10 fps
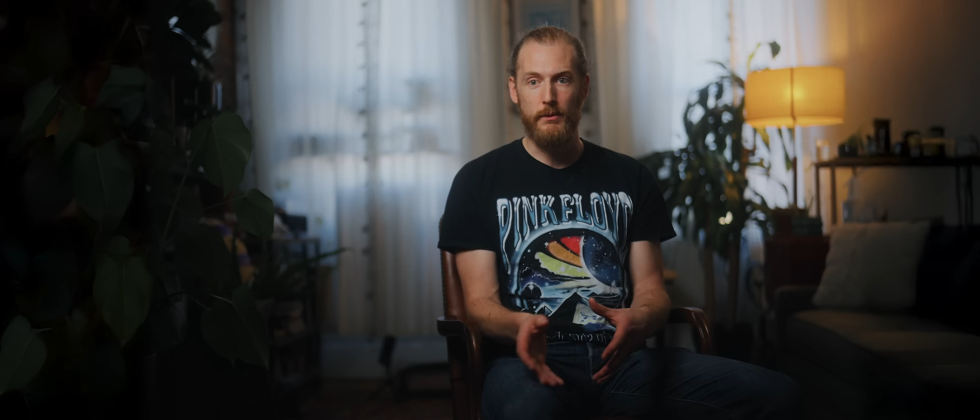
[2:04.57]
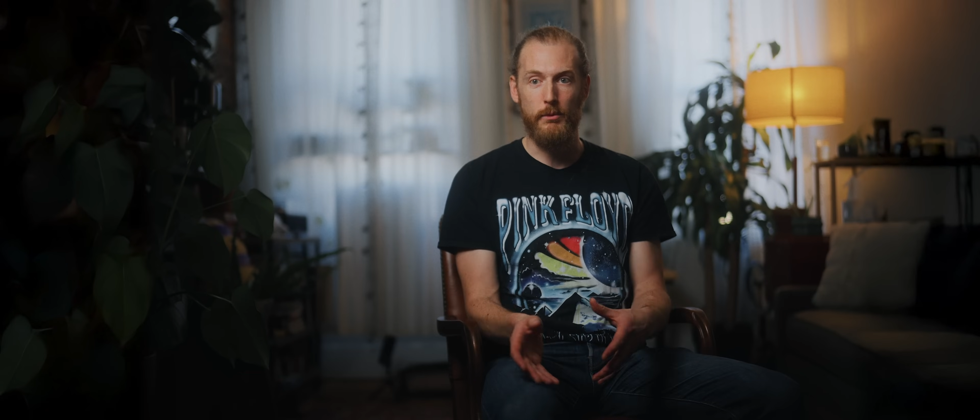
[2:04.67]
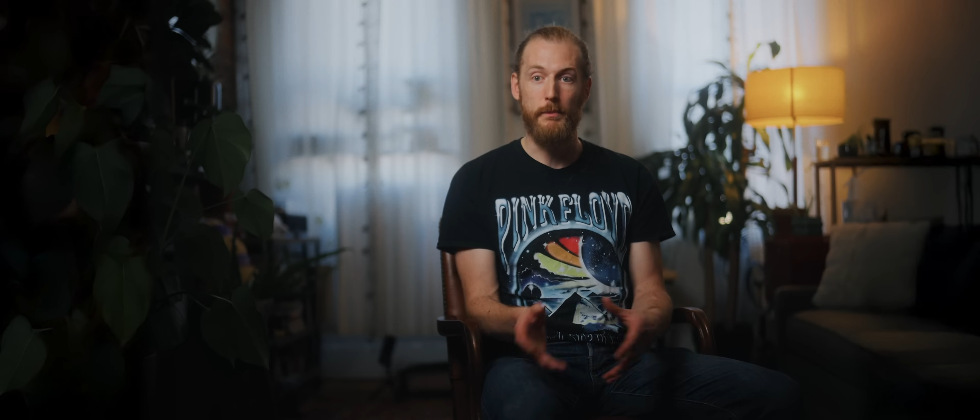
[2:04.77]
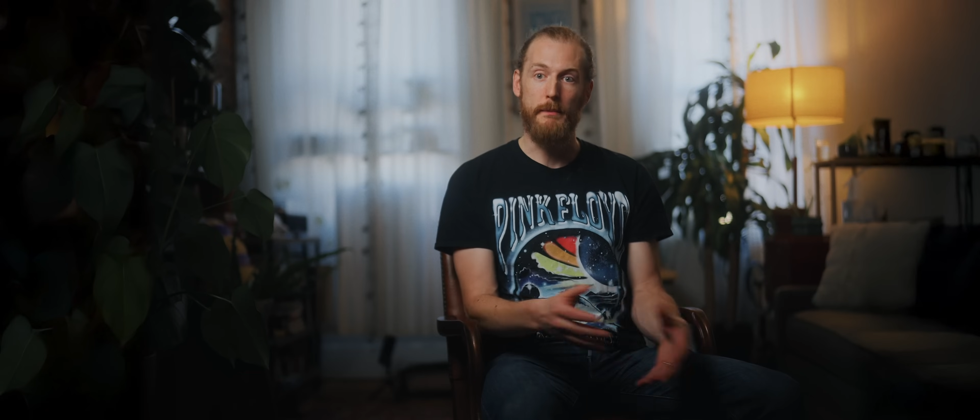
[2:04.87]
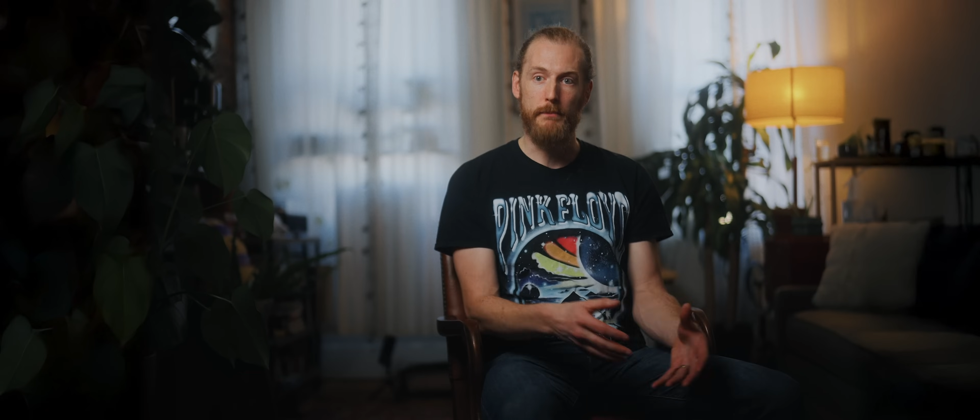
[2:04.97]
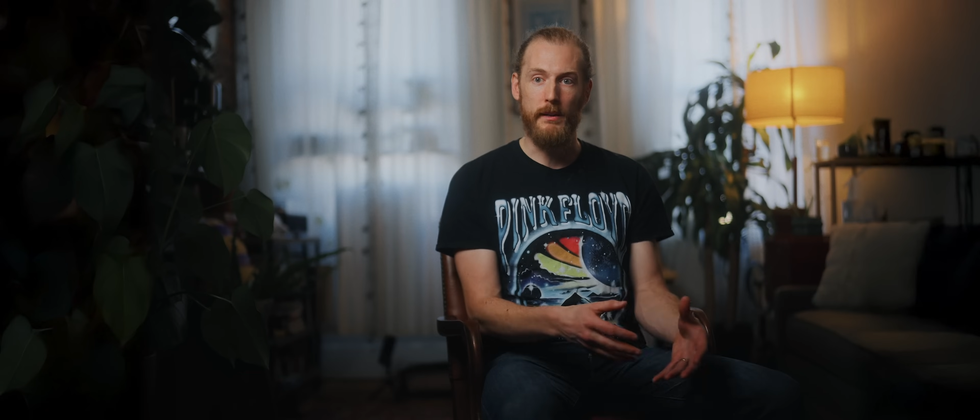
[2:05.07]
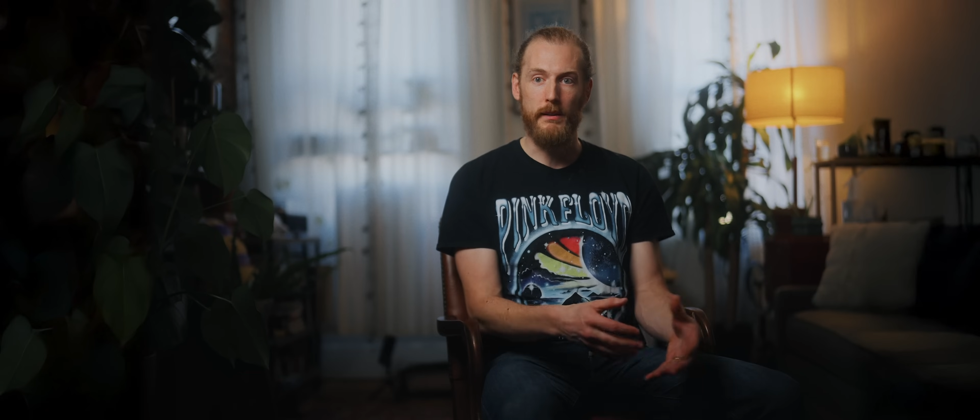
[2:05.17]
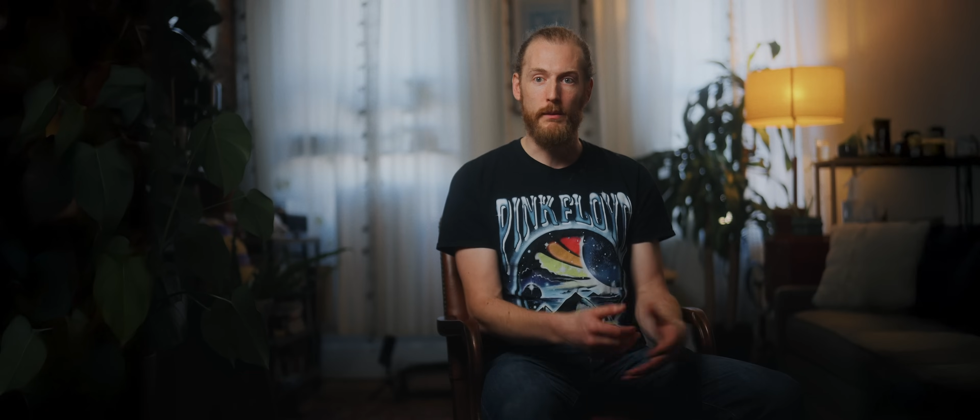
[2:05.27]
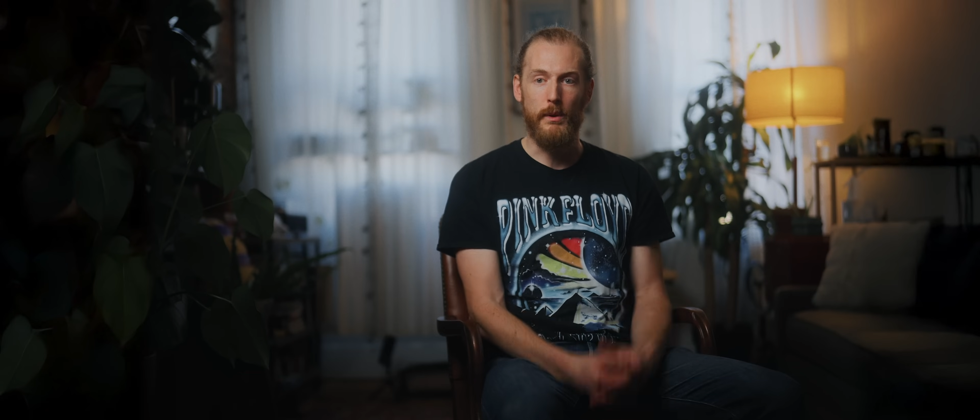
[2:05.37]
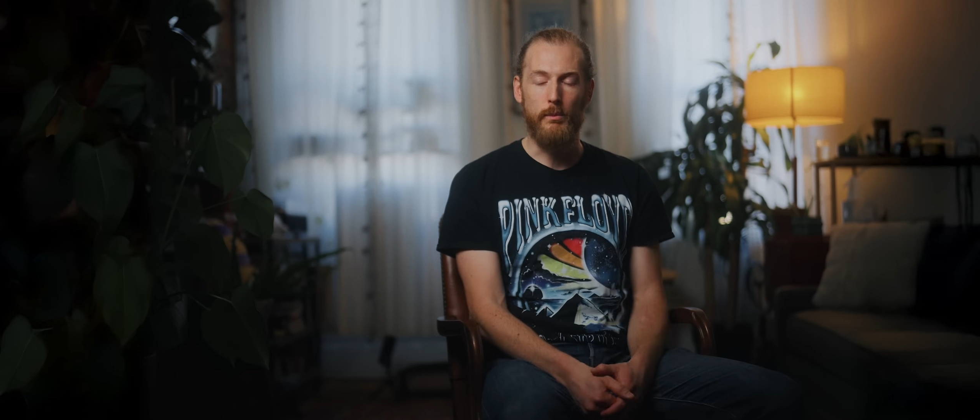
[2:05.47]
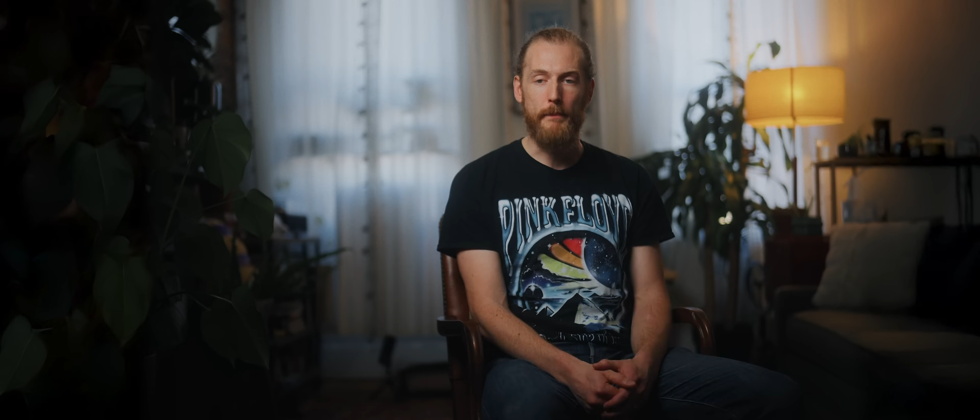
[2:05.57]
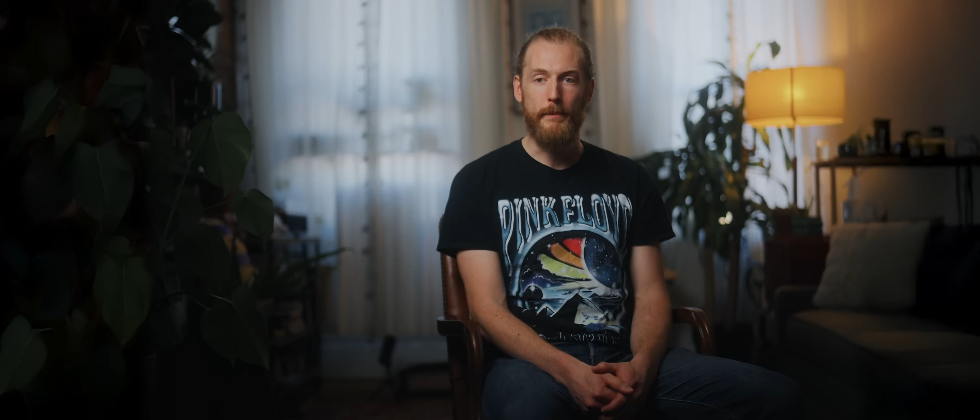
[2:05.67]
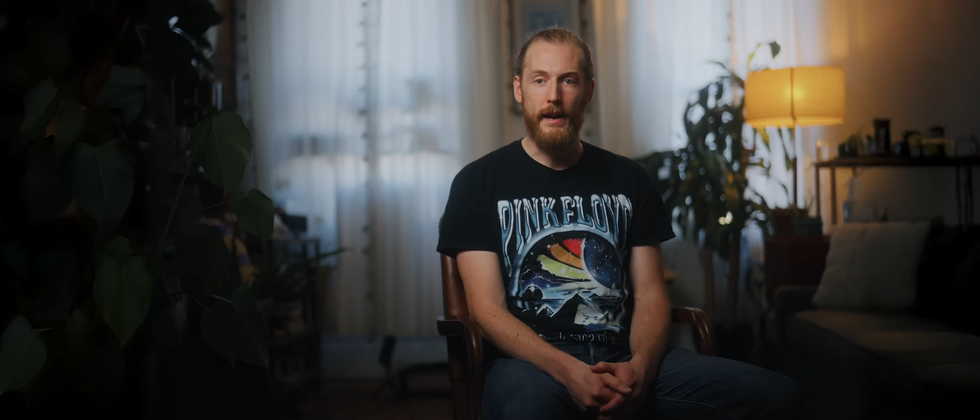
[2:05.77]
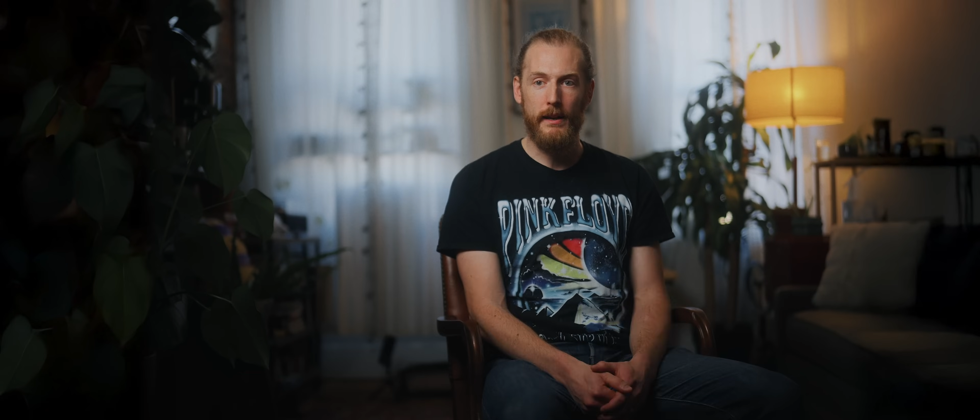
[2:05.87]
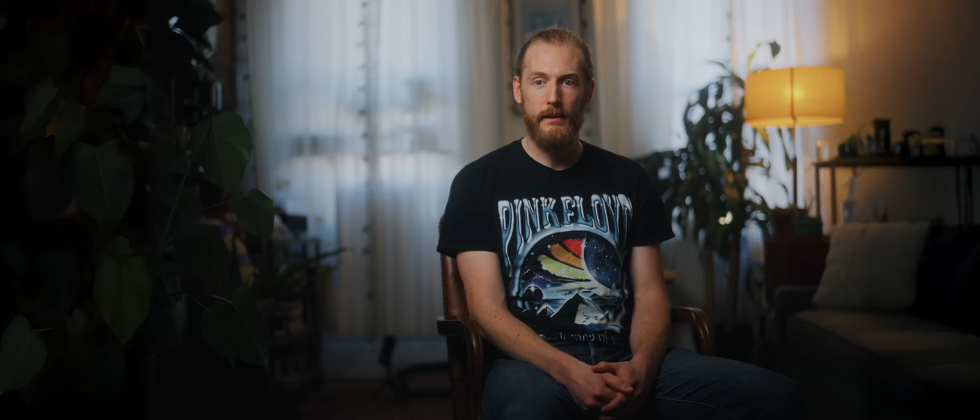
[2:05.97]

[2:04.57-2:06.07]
that were being bundled with Webpack.